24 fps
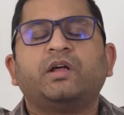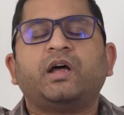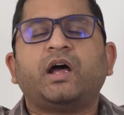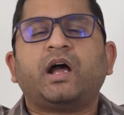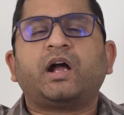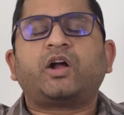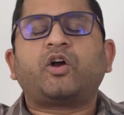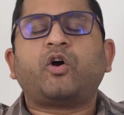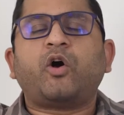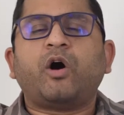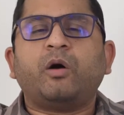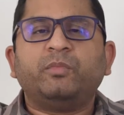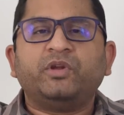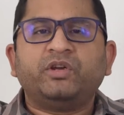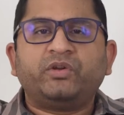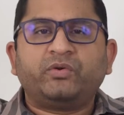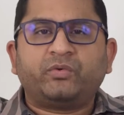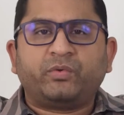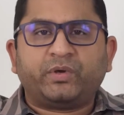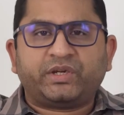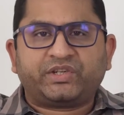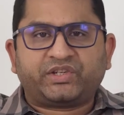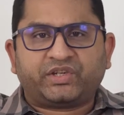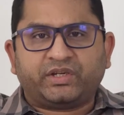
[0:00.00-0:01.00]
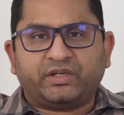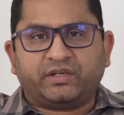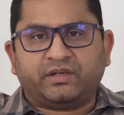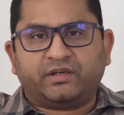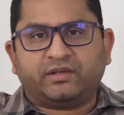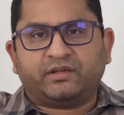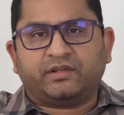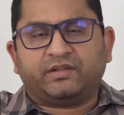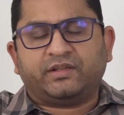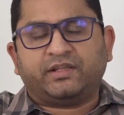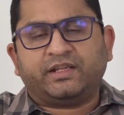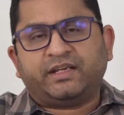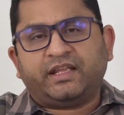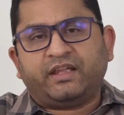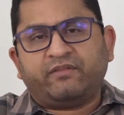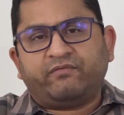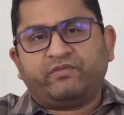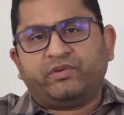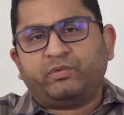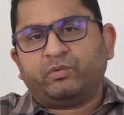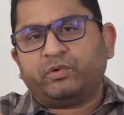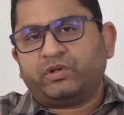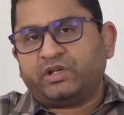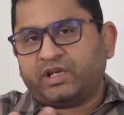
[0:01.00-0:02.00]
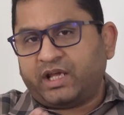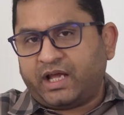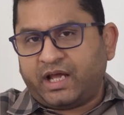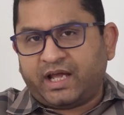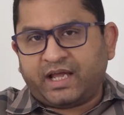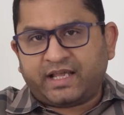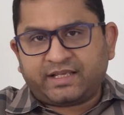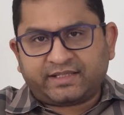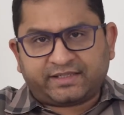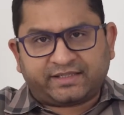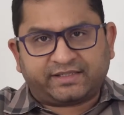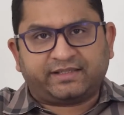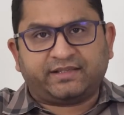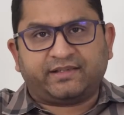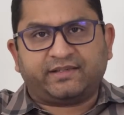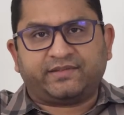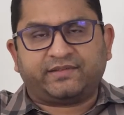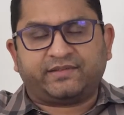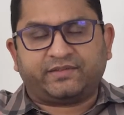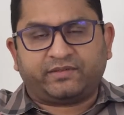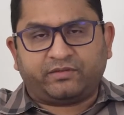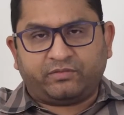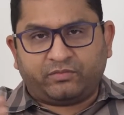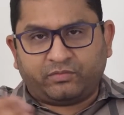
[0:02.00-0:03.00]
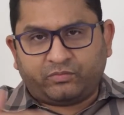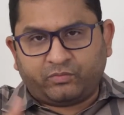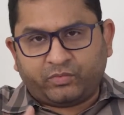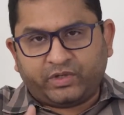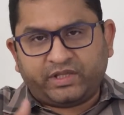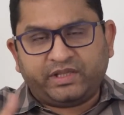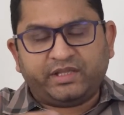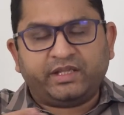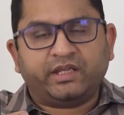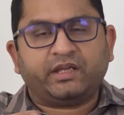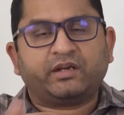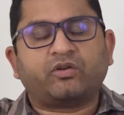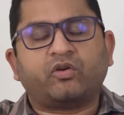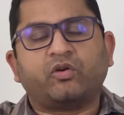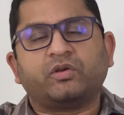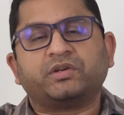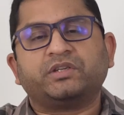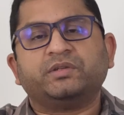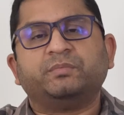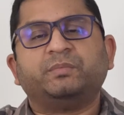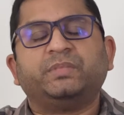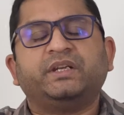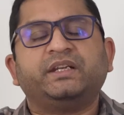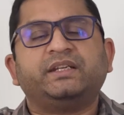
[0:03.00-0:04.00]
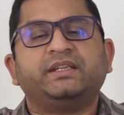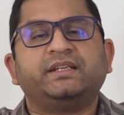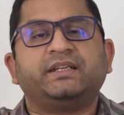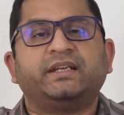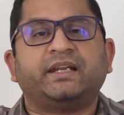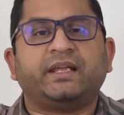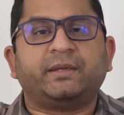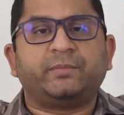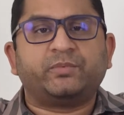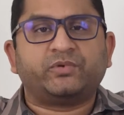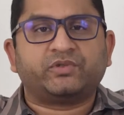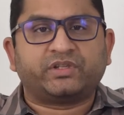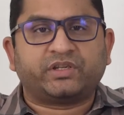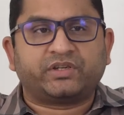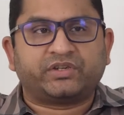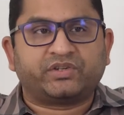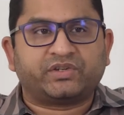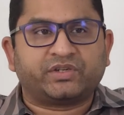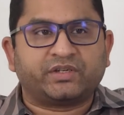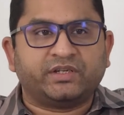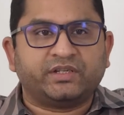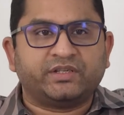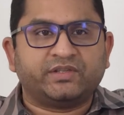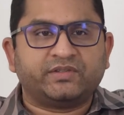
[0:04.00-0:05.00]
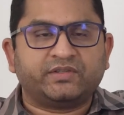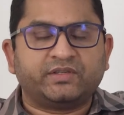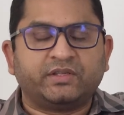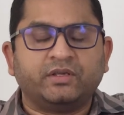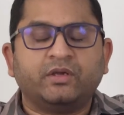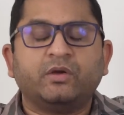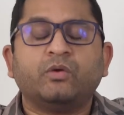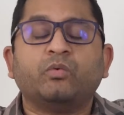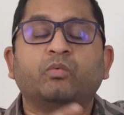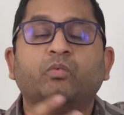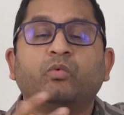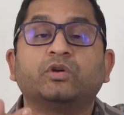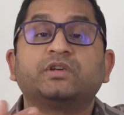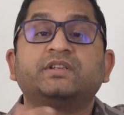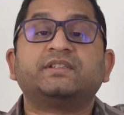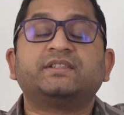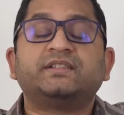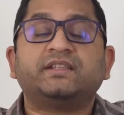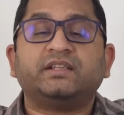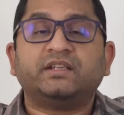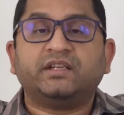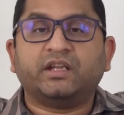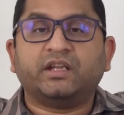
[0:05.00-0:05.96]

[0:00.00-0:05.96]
A common question that everyone asks us when they are contemplating liposuction is, what is the